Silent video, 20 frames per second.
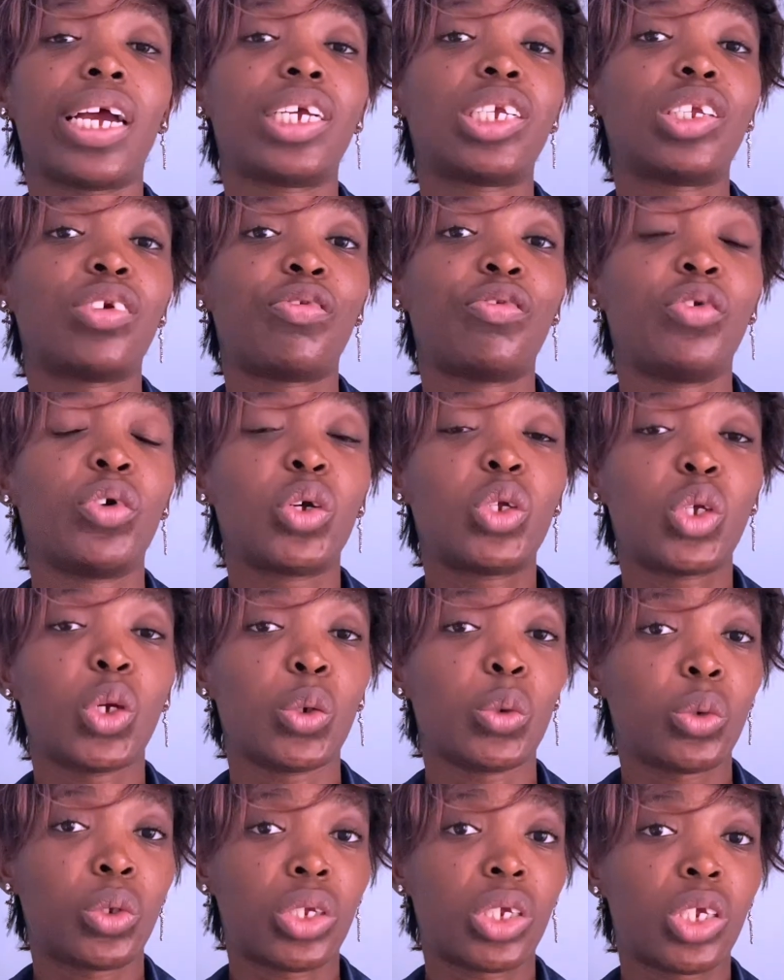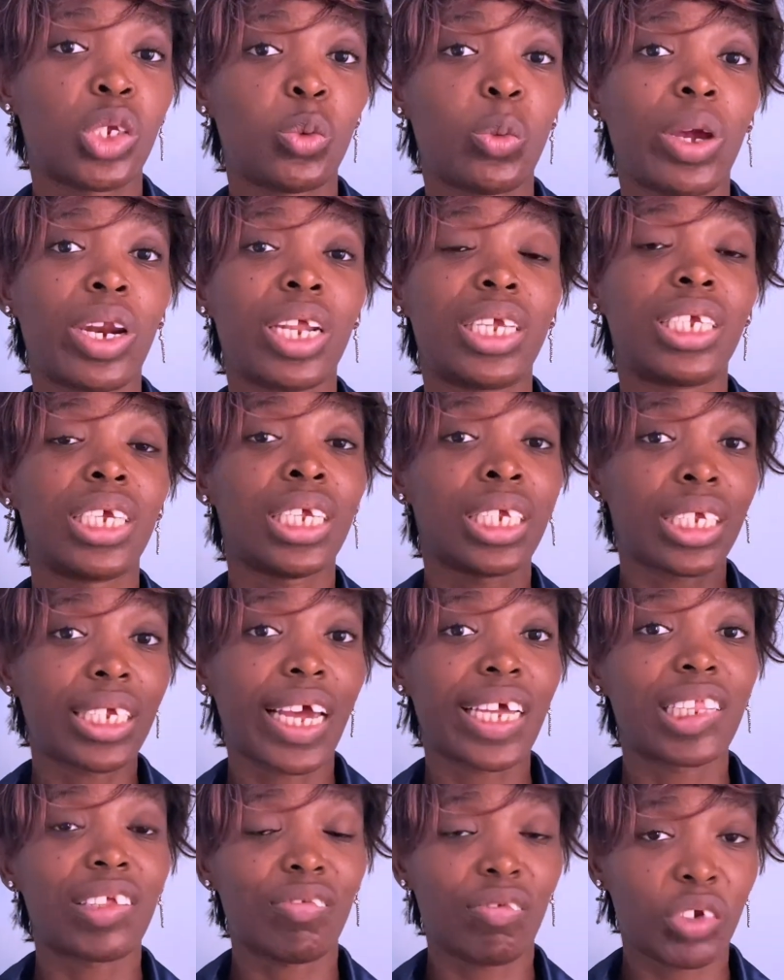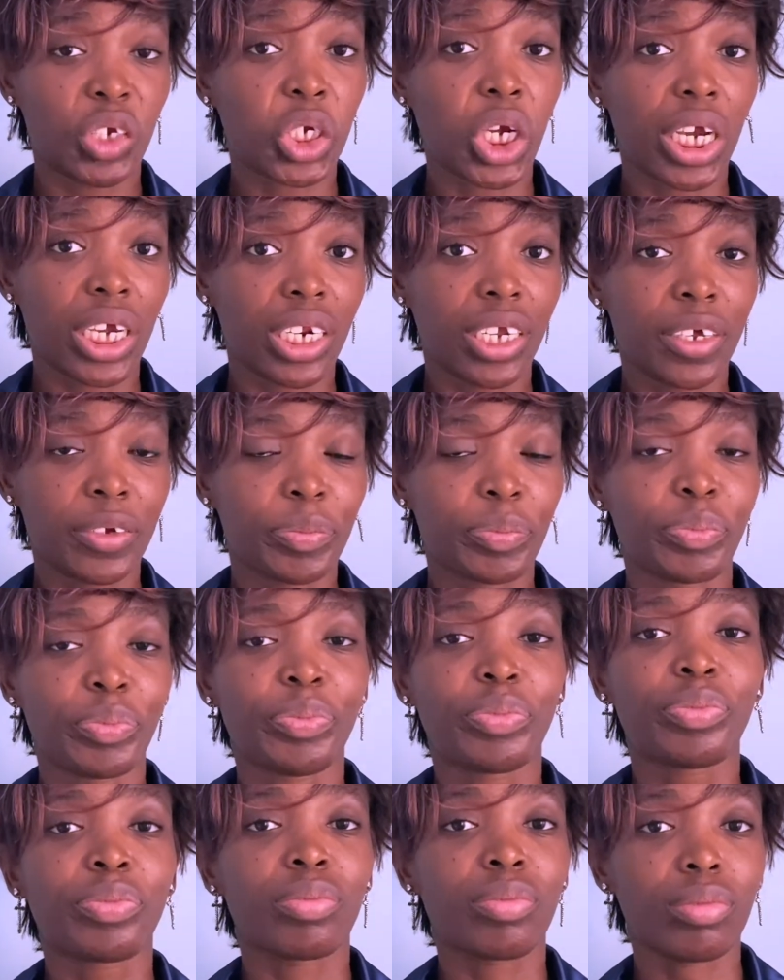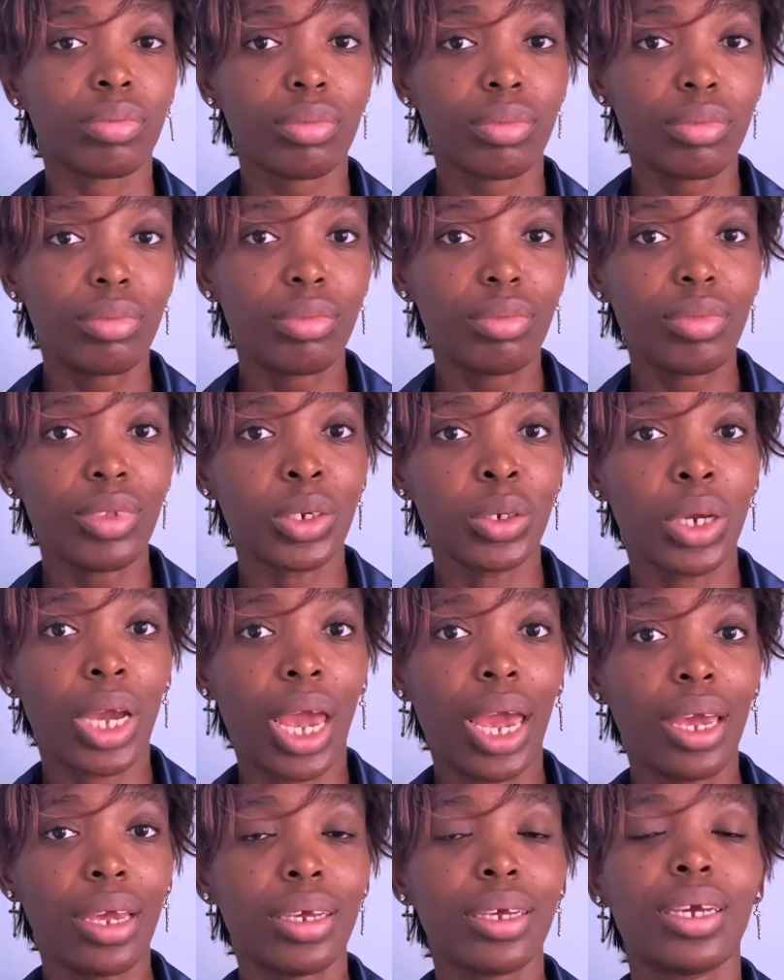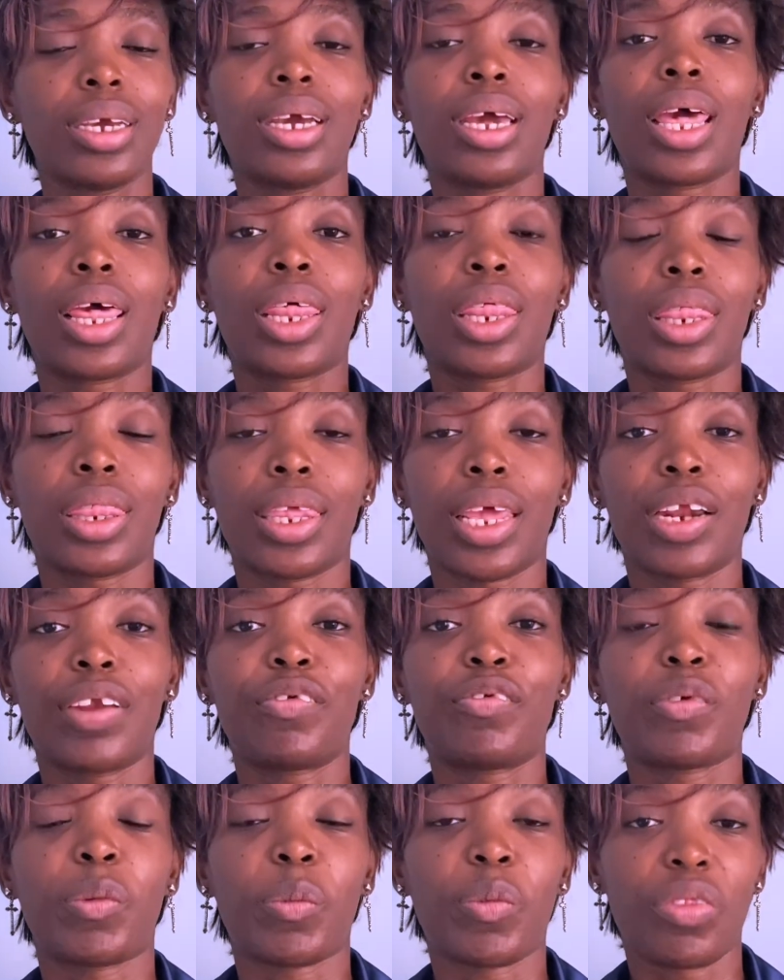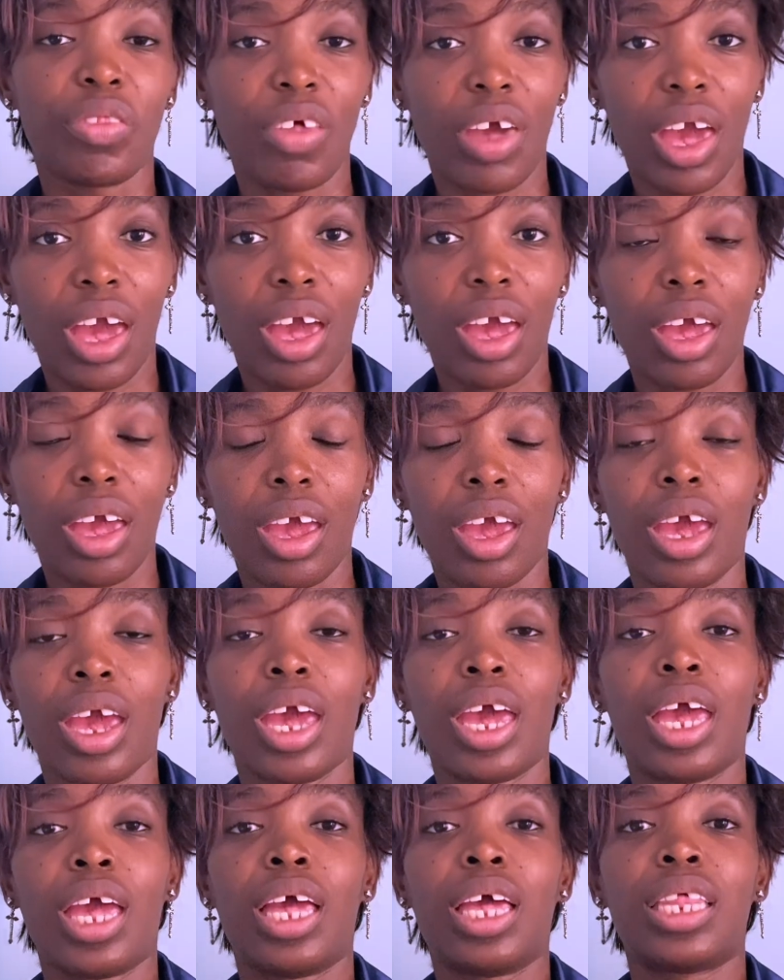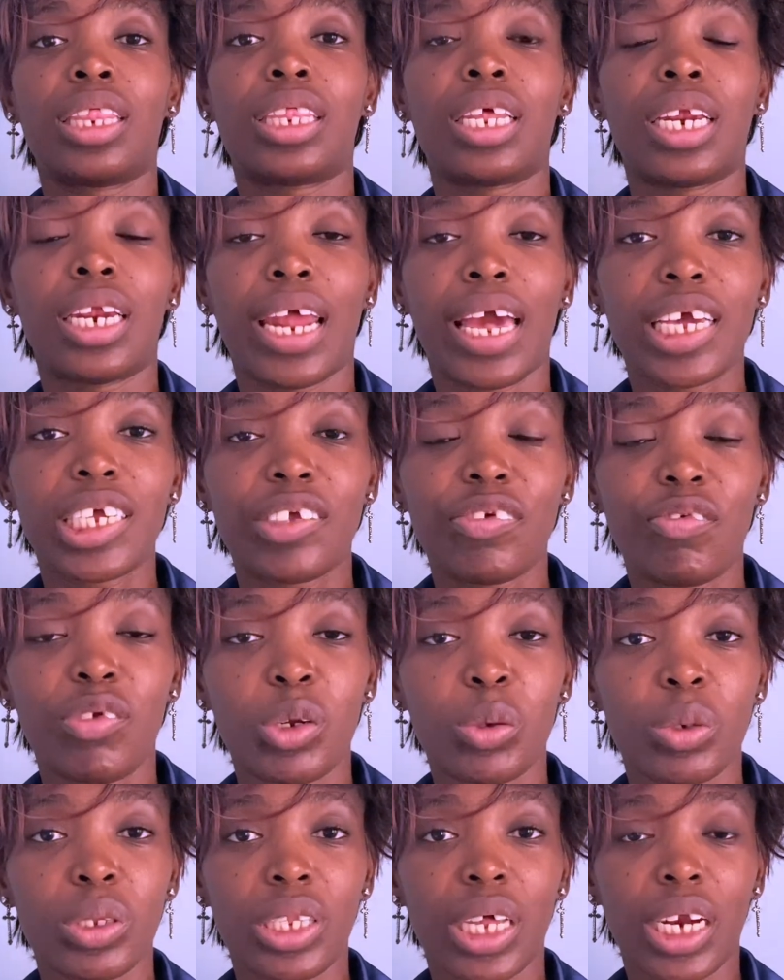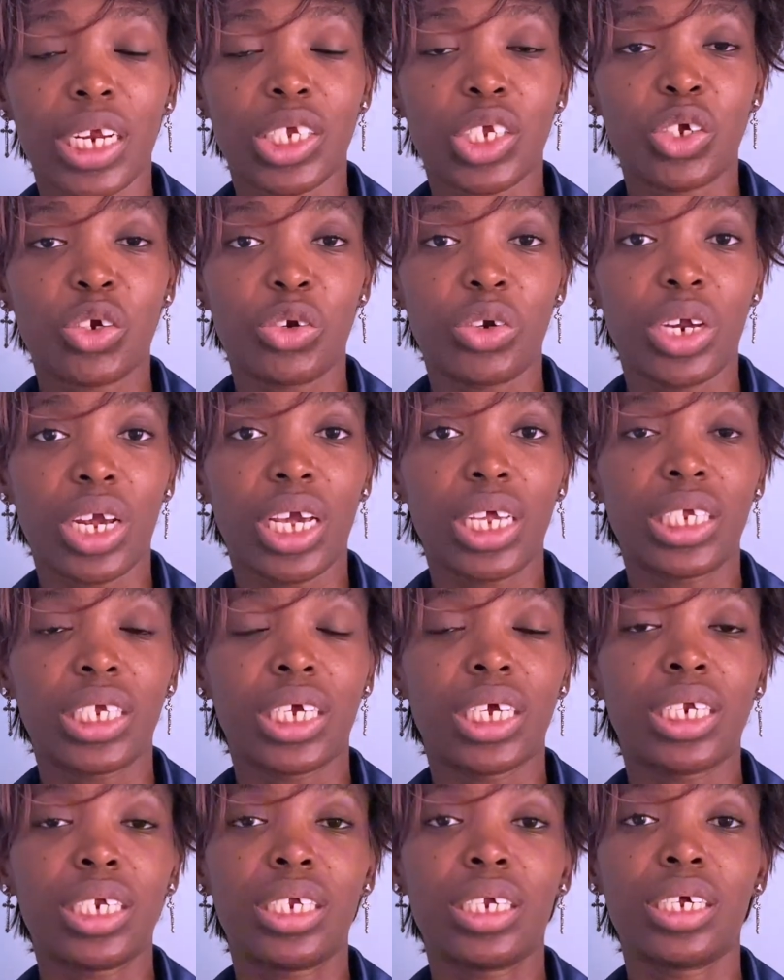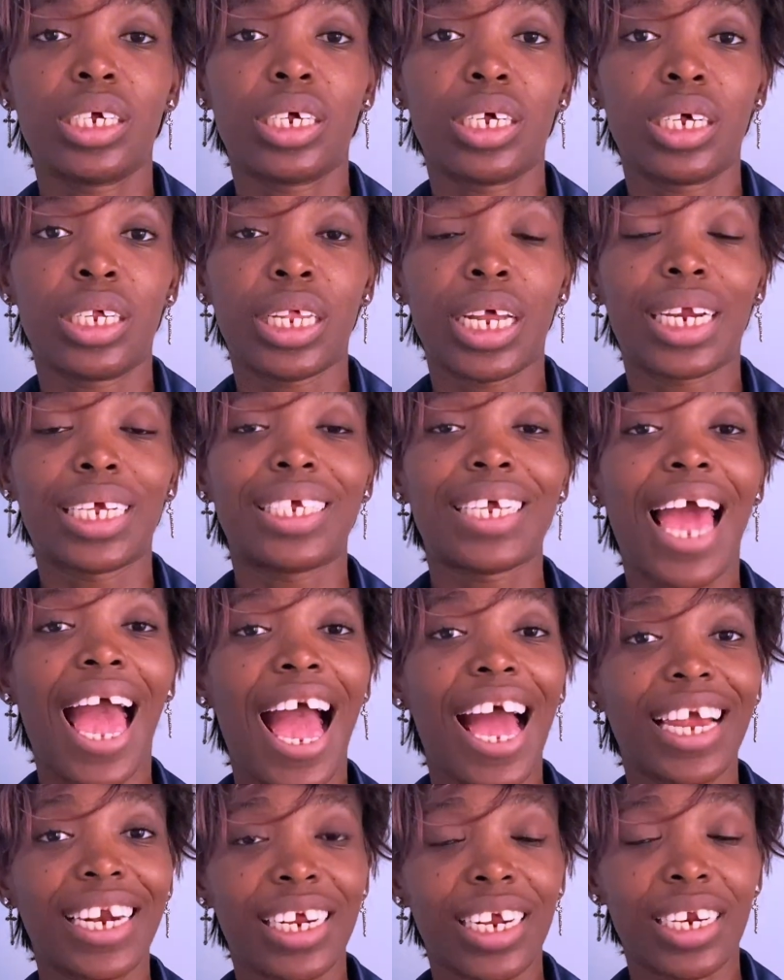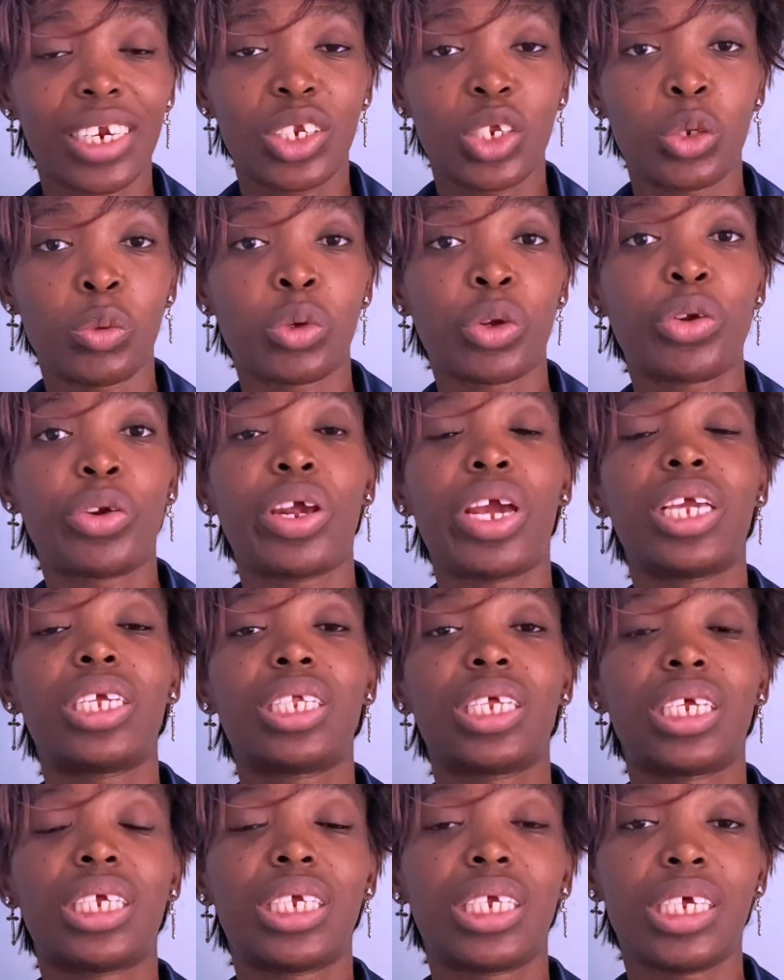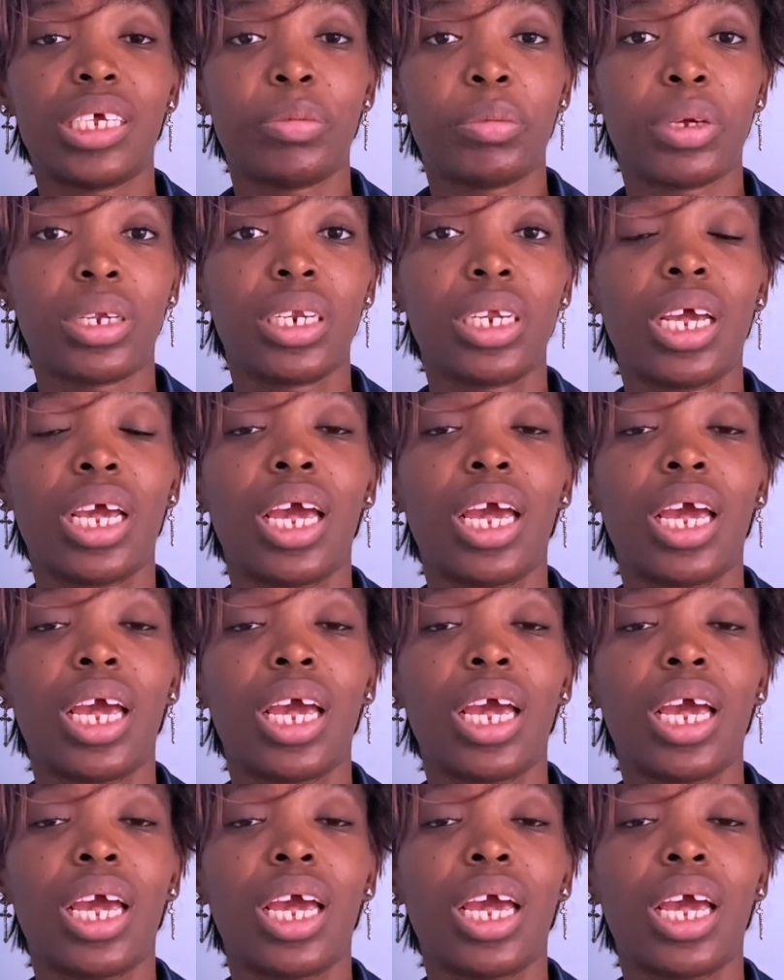the fructose. This is when it's inside the vagina. Okay? Then from there, the next fluid that is created, that is added to create the semen,